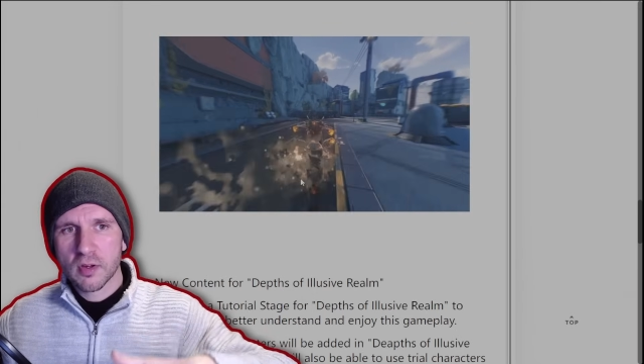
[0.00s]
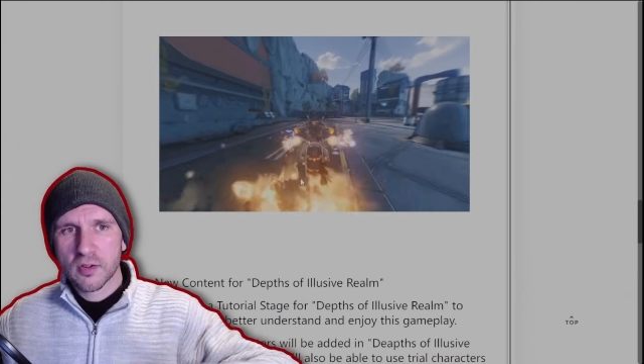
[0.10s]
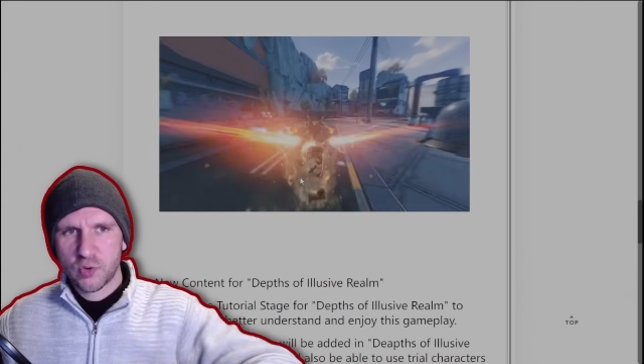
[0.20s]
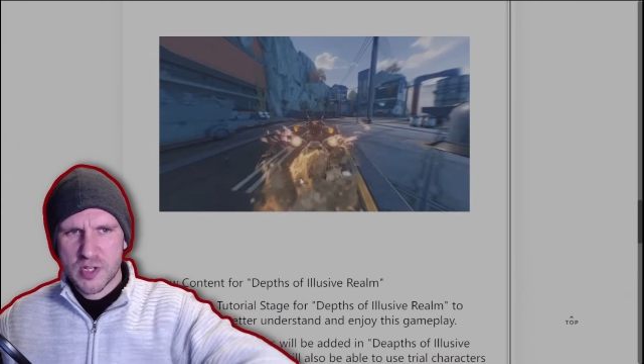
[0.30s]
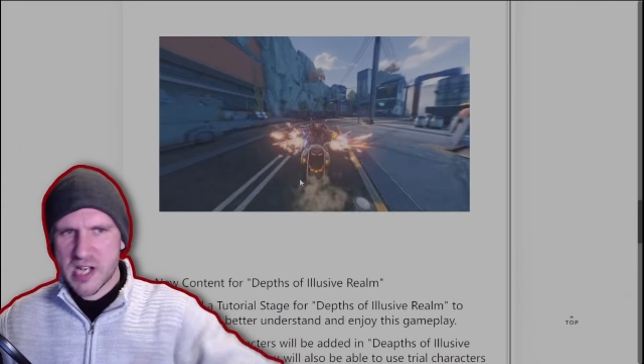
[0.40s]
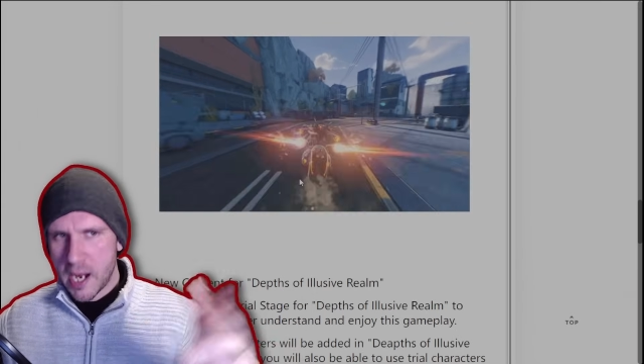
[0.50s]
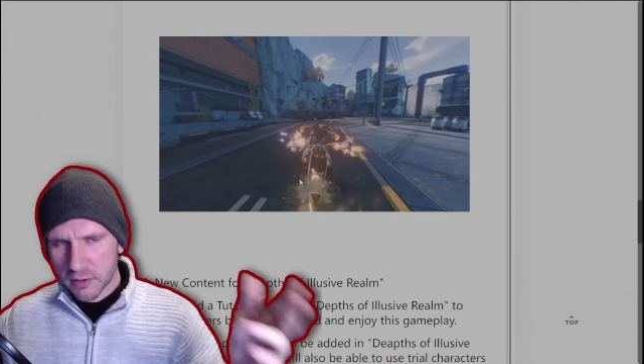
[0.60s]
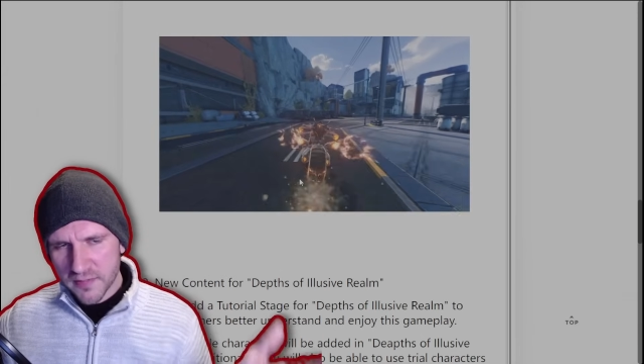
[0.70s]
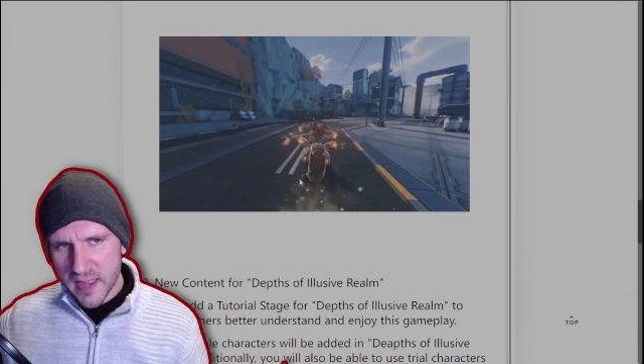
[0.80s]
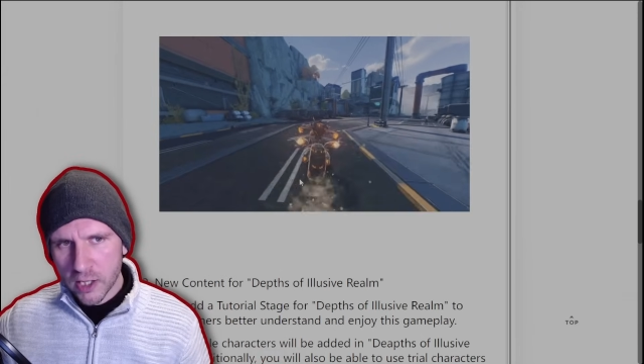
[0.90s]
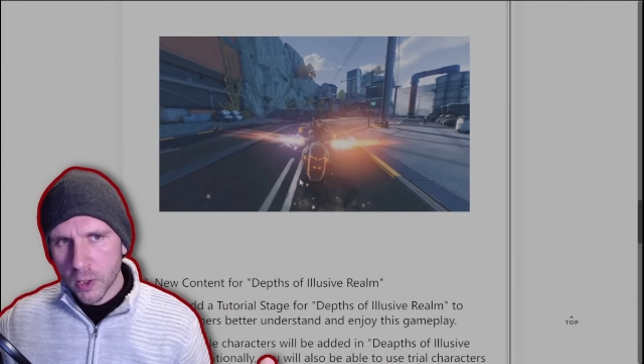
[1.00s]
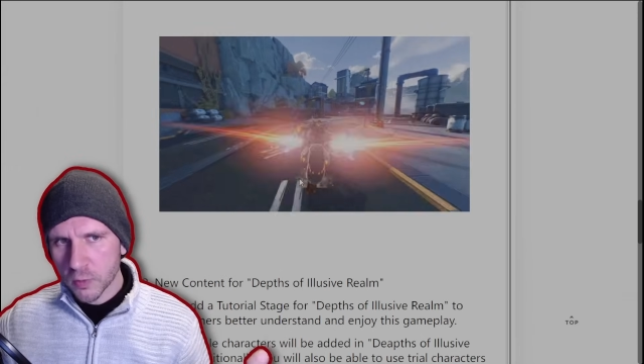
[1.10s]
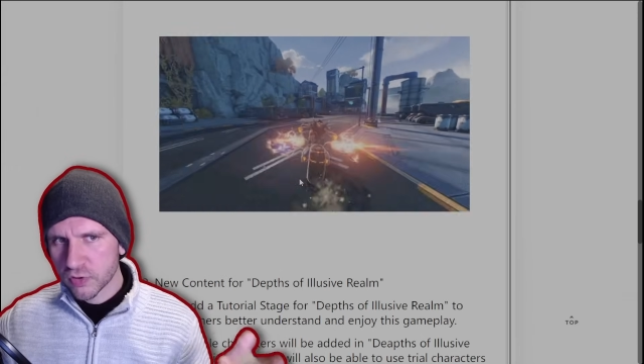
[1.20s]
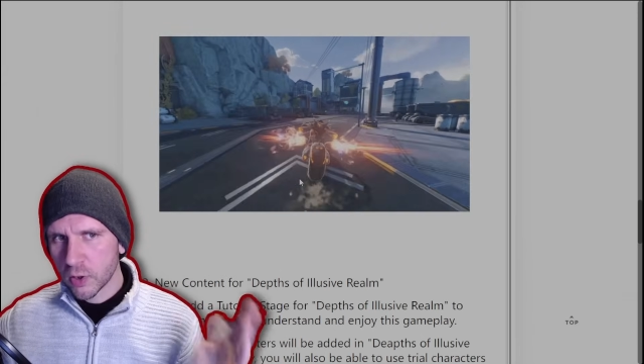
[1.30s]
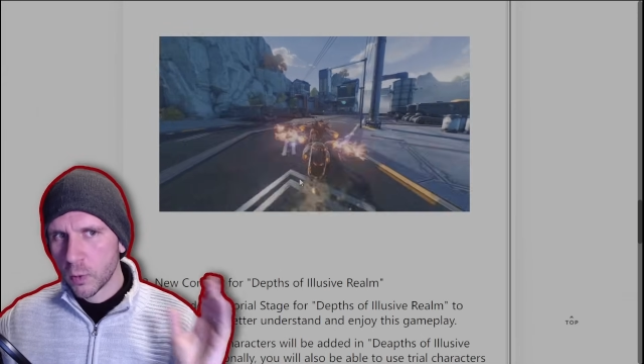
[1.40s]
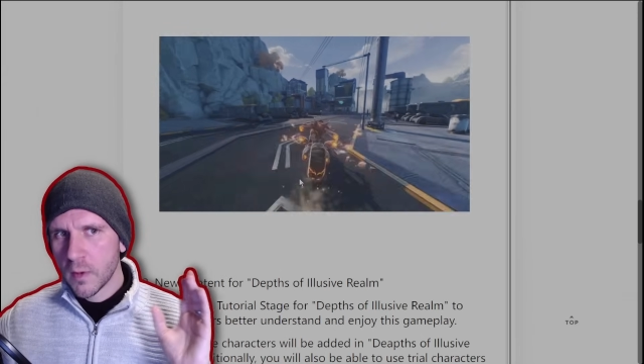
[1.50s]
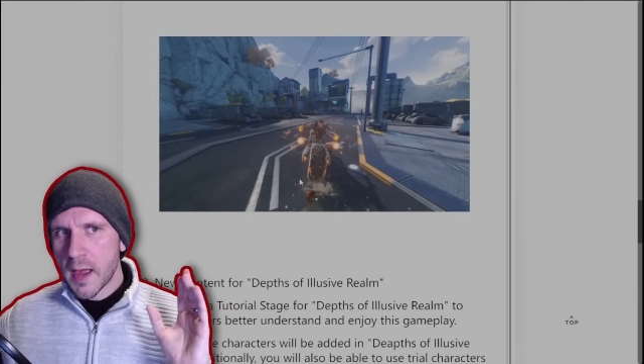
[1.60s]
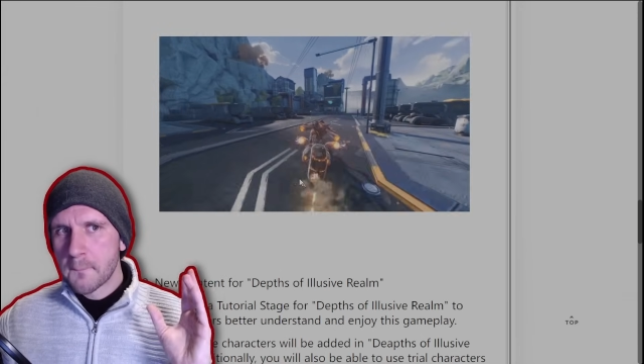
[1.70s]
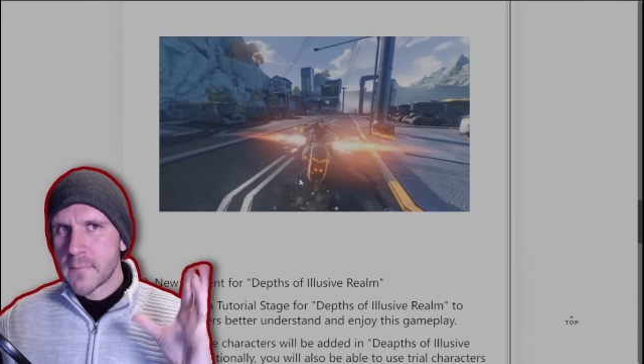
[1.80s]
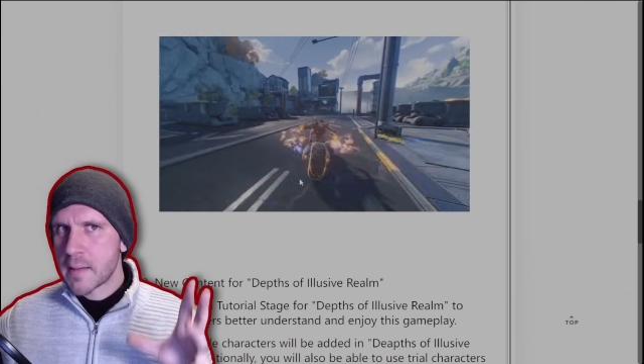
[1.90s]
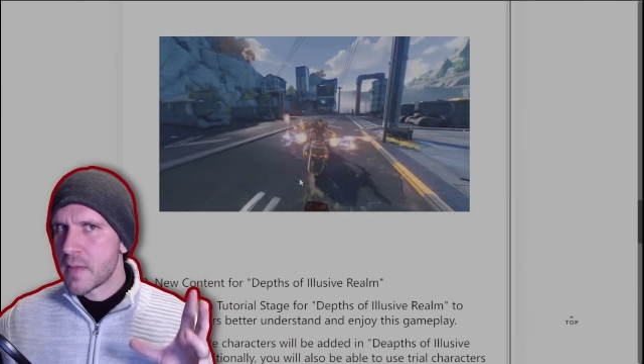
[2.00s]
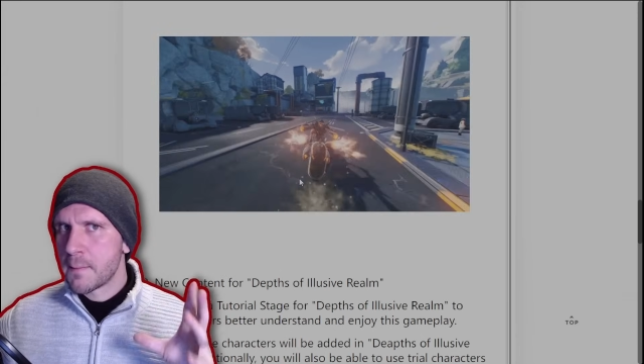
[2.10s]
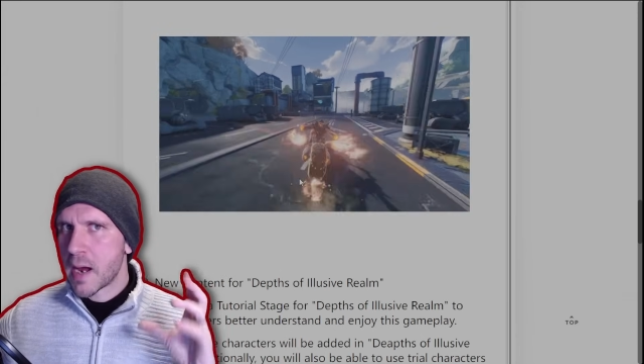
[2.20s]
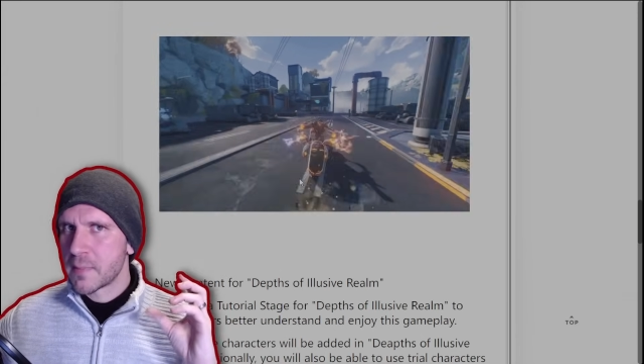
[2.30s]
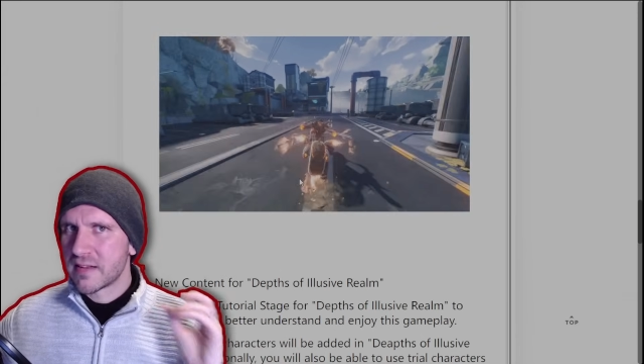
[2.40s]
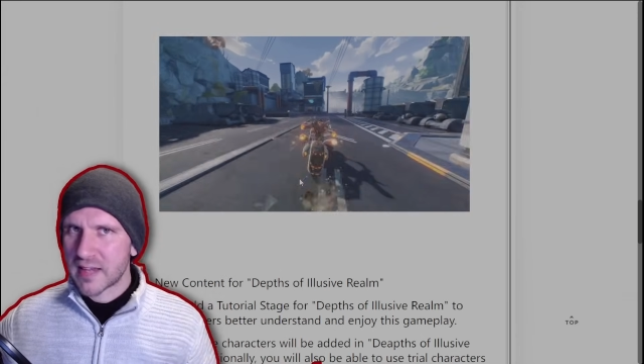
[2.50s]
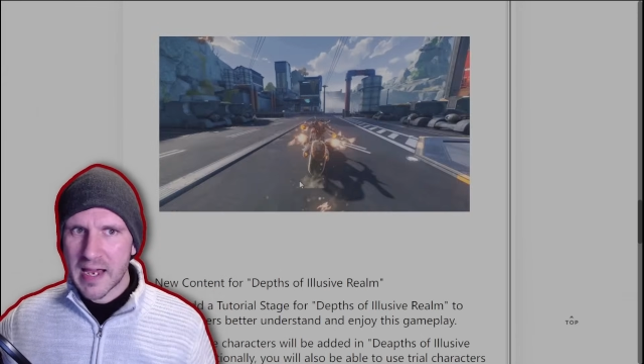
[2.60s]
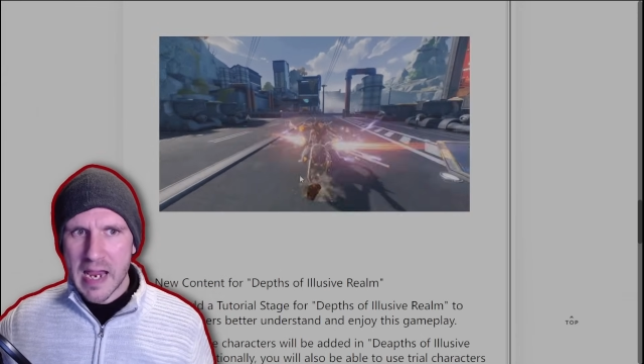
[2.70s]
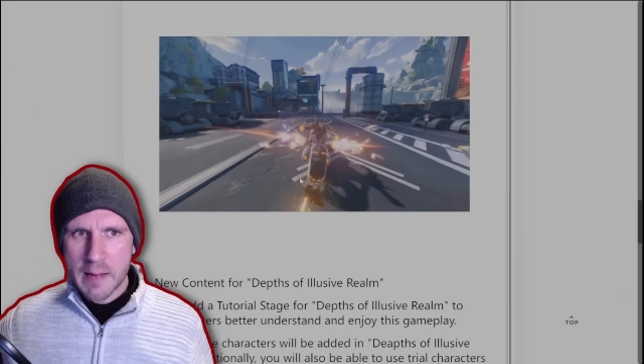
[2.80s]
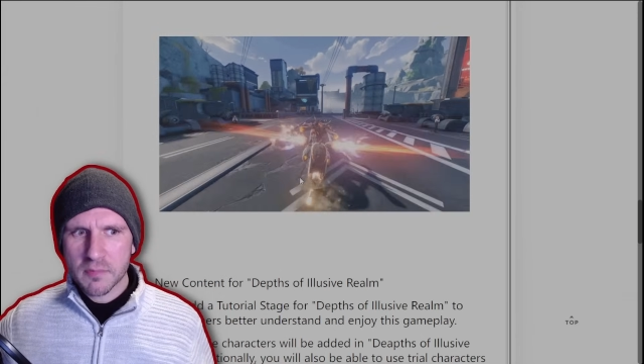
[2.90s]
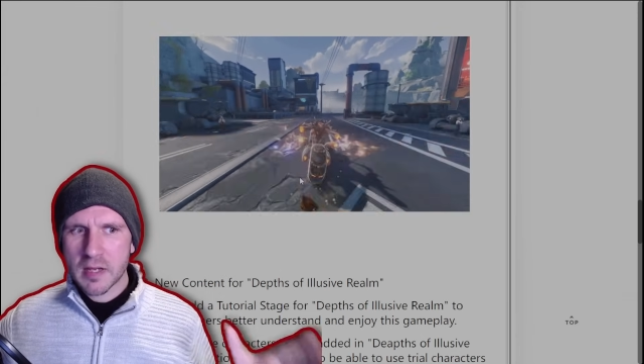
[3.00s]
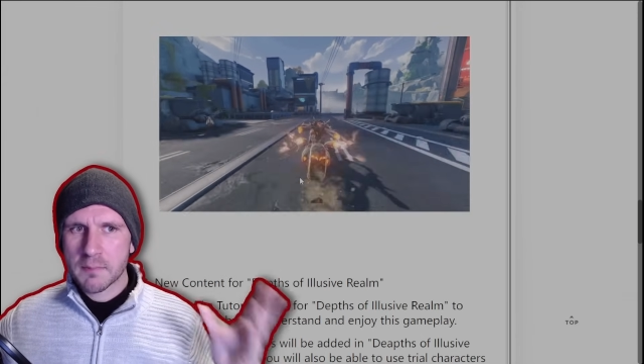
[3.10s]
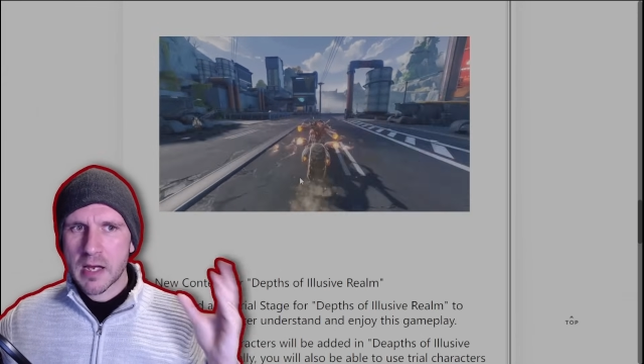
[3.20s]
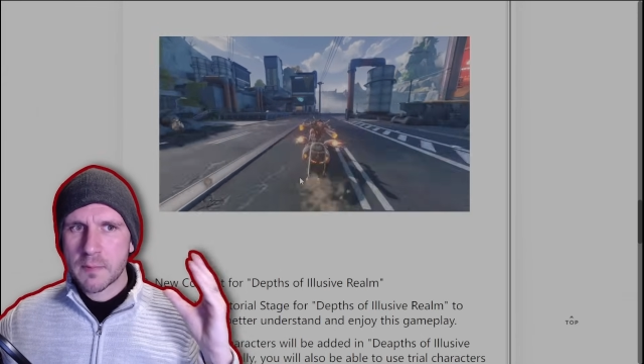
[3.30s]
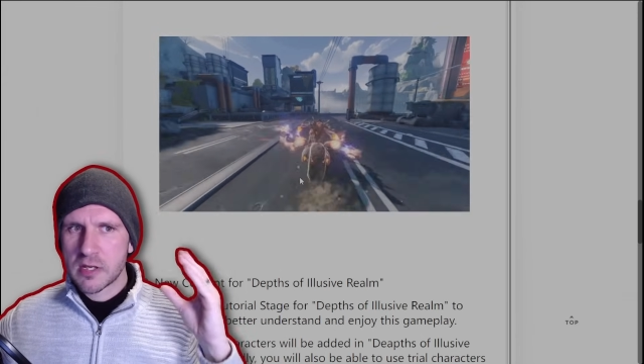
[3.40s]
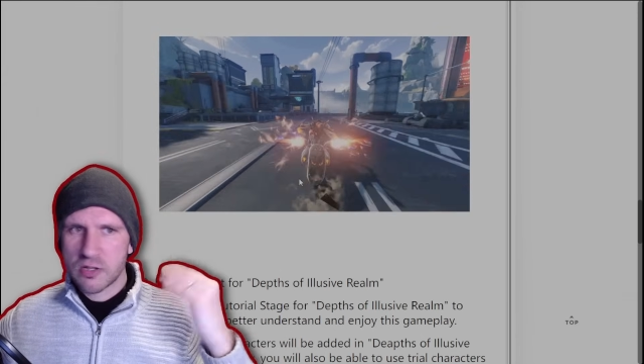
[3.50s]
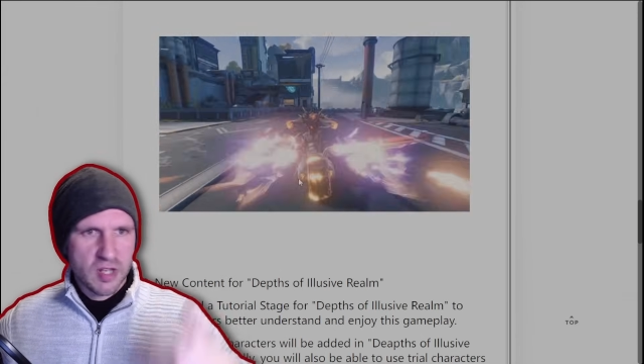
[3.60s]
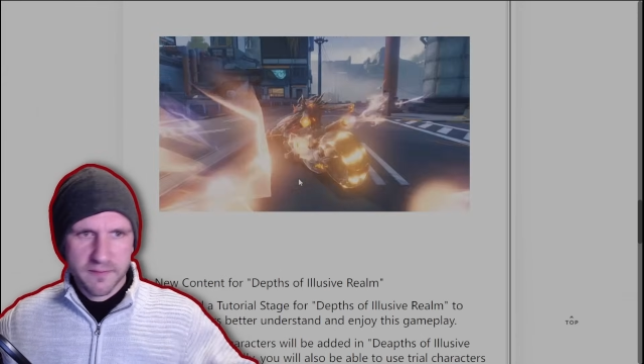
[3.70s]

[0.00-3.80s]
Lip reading: switch out of the echo, so it might be timed, it might be